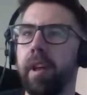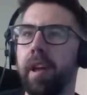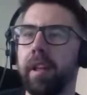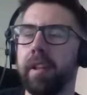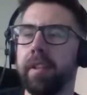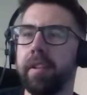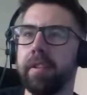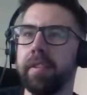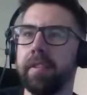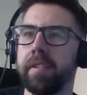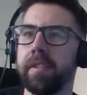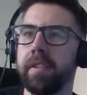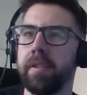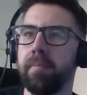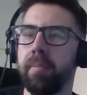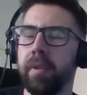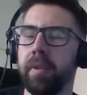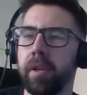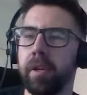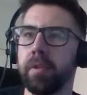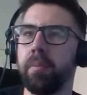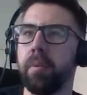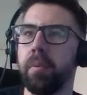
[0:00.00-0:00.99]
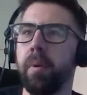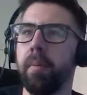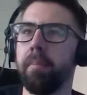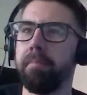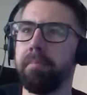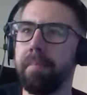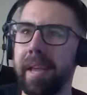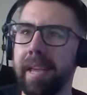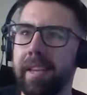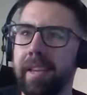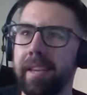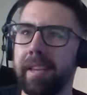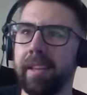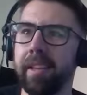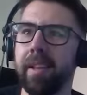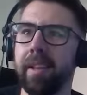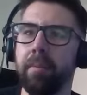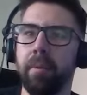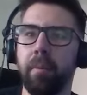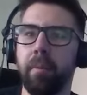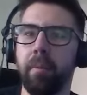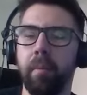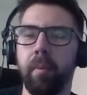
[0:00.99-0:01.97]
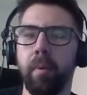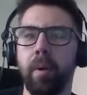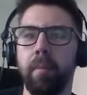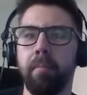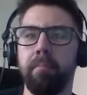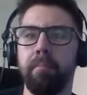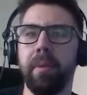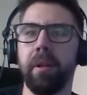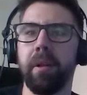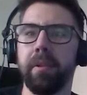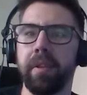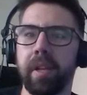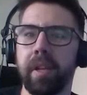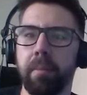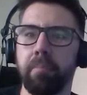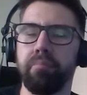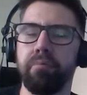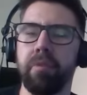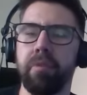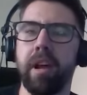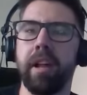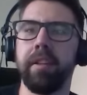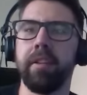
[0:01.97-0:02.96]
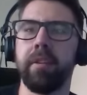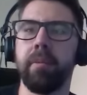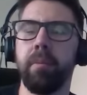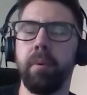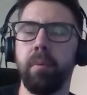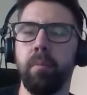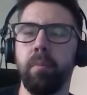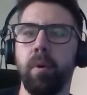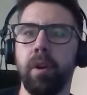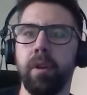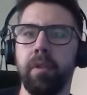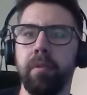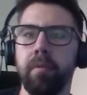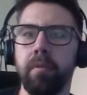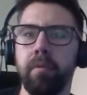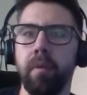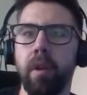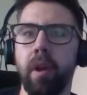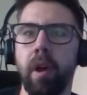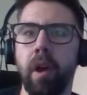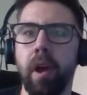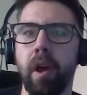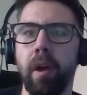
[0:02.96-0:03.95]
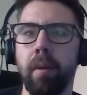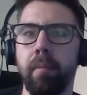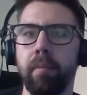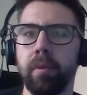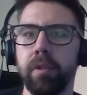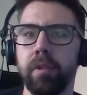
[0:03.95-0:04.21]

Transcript: and because we weren't making them, we weren't building a brand, and we weren't um,